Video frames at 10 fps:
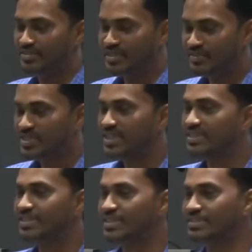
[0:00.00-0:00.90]
they were
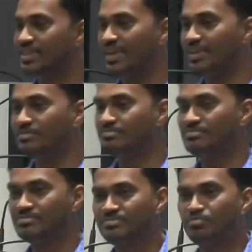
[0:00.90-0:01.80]
telling things like
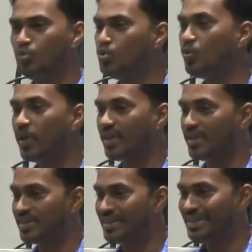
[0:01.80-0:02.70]
blue
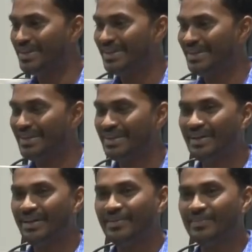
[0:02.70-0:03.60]
whale,
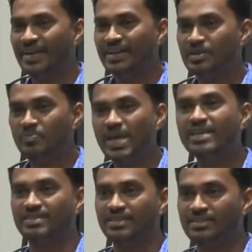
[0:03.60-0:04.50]
right?
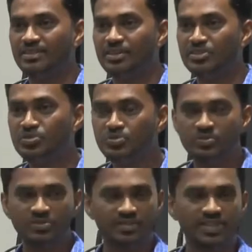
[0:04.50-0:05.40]
Amazing. Like, you
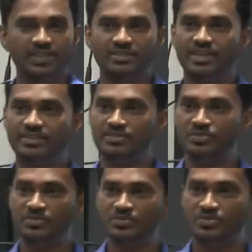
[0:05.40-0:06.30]
wouldn't think that,
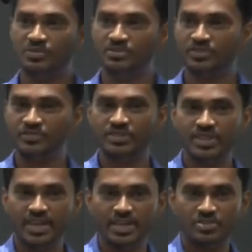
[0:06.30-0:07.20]
students of this
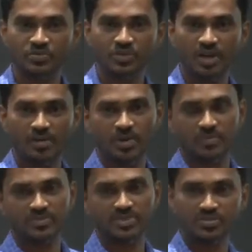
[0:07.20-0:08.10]
age would come
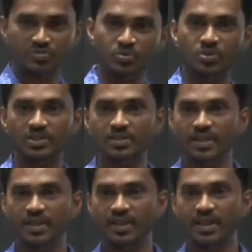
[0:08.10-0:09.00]
up. This is rural.
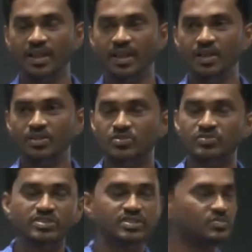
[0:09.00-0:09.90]
So
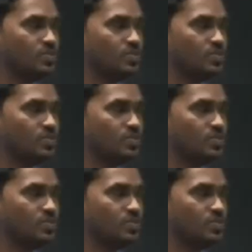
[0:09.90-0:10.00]
this is